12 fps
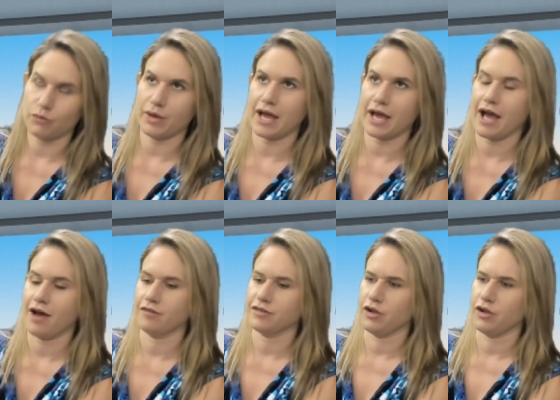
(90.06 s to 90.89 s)
We
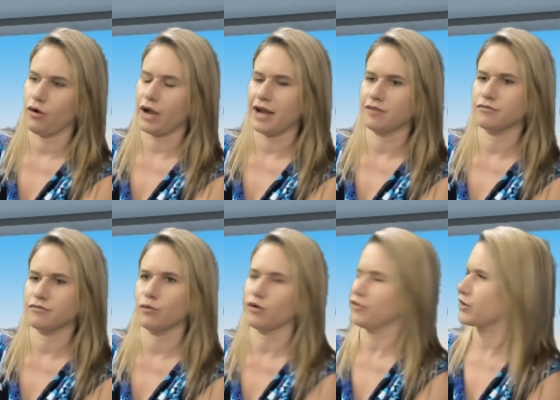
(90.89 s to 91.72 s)
have, you know, kind of
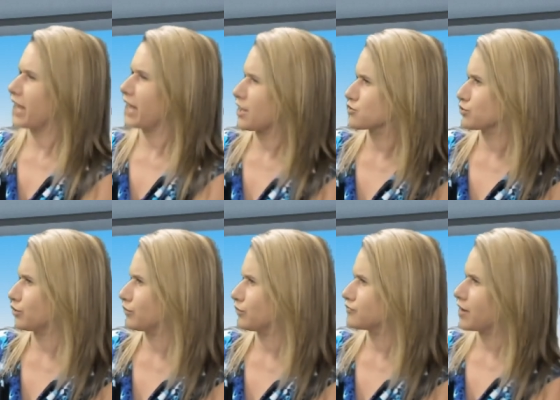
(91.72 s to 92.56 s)
more of your
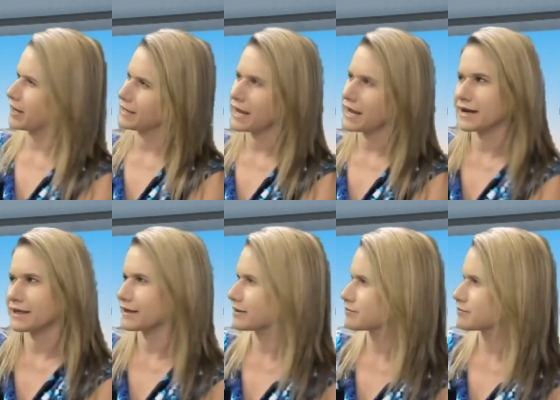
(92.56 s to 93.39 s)
casual fun
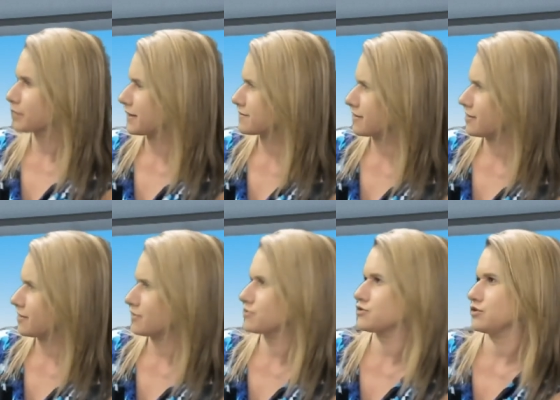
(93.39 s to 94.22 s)
dining
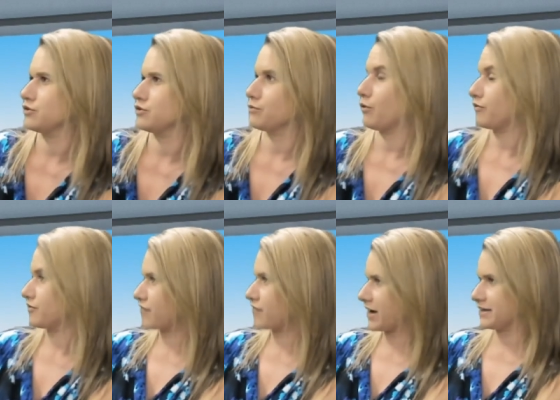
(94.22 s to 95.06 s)
places mm-hmm. to more of
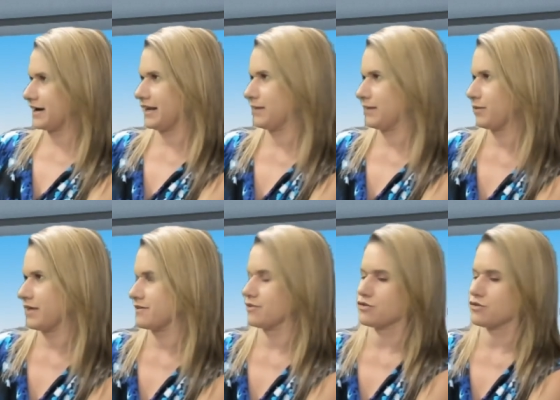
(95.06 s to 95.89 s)
the fine dining
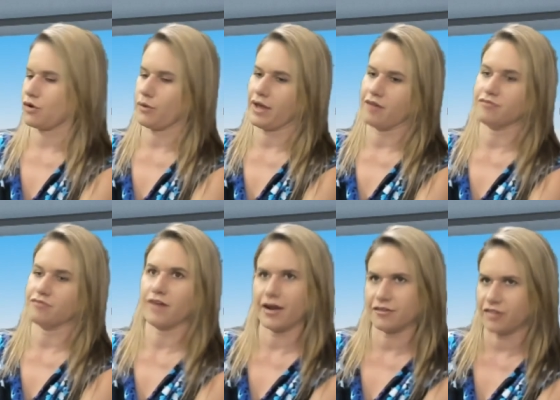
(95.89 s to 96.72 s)
places. So we have
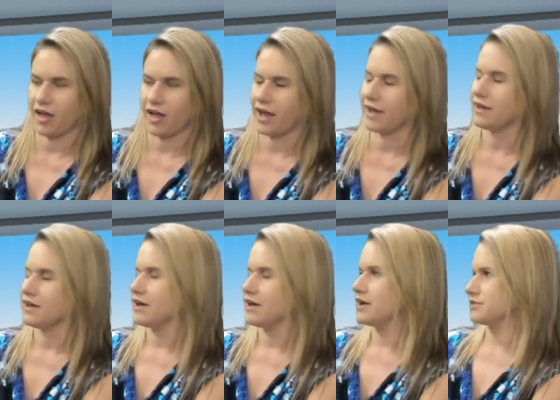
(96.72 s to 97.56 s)
Firefly,
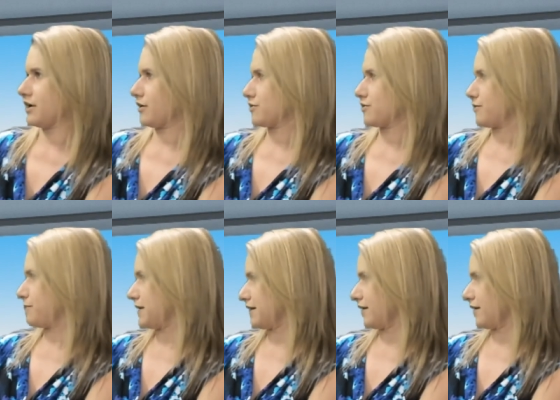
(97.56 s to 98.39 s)
mm-hmm. Tacos and
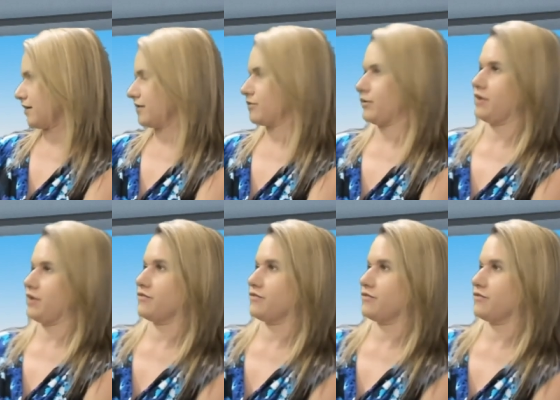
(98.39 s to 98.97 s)
Beer, we have